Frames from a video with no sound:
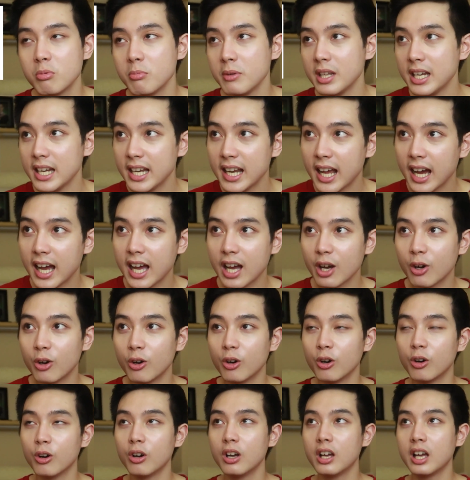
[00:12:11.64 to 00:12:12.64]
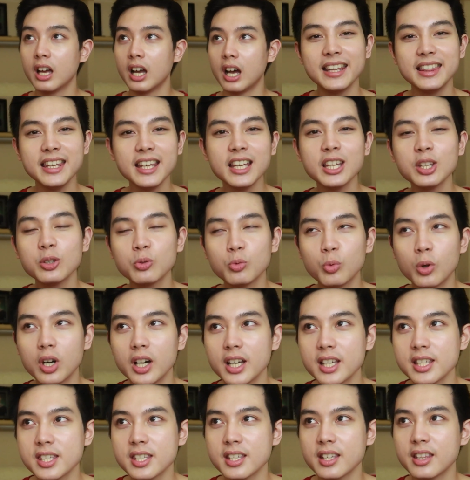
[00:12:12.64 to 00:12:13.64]
bumili lang ako. I think it
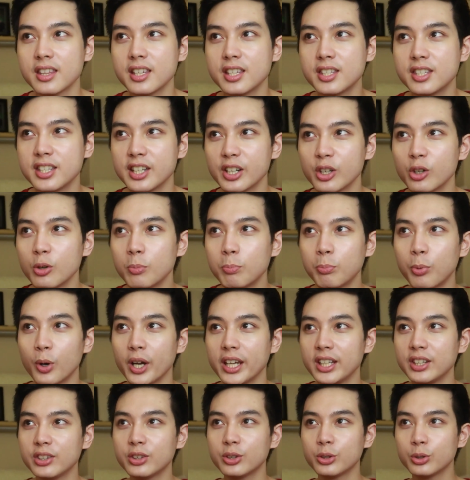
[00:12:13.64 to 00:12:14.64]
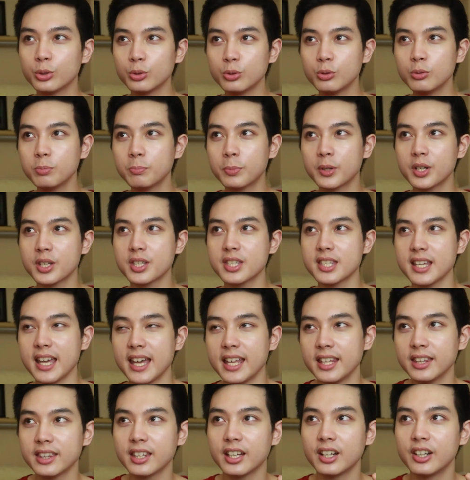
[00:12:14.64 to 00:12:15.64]
was the 0.2%
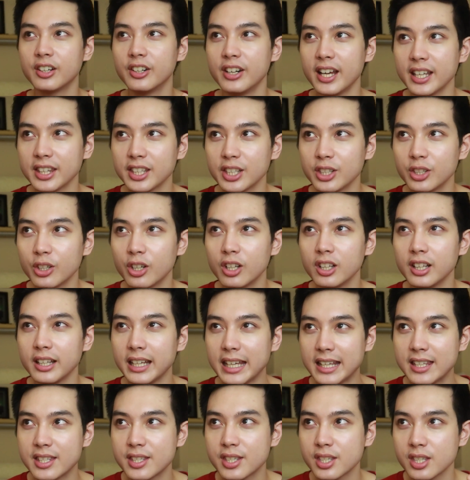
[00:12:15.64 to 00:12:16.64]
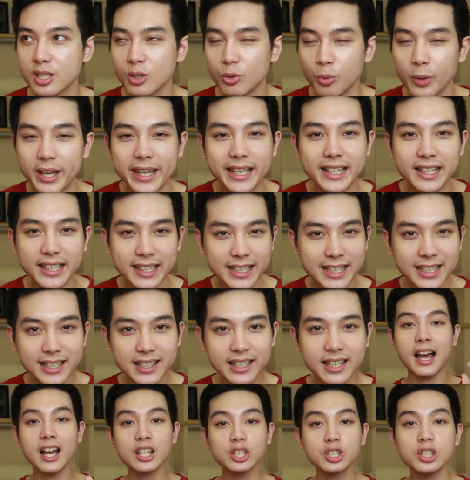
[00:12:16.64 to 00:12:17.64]
retinol in
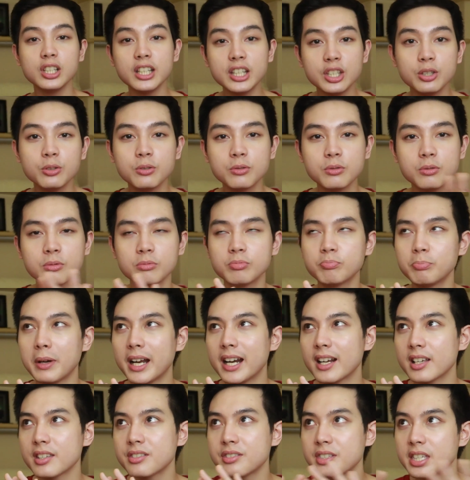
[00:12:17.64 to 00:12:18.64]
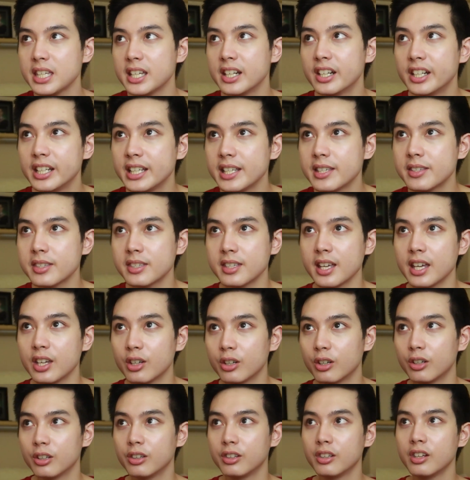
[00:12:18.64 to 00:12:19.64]
squalene. Actually, yung parang series na
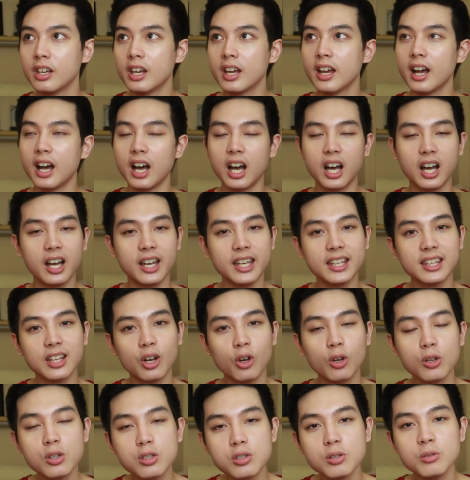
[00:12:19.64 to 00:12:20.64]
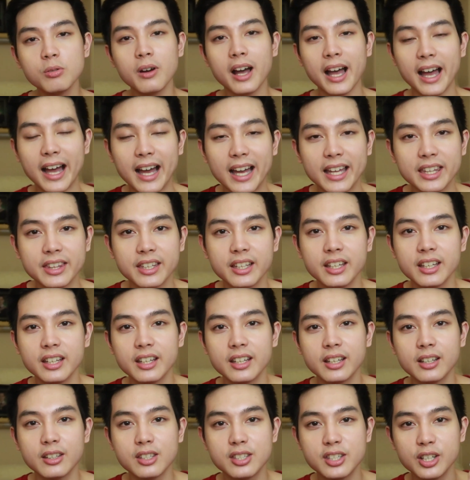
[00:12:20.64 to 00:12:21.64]
yon, it also had
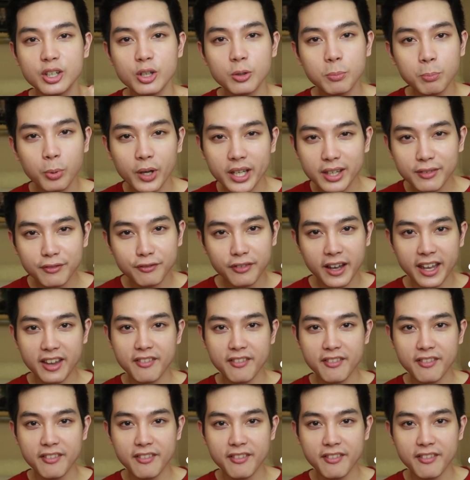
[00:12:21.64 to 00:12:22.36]
0.5%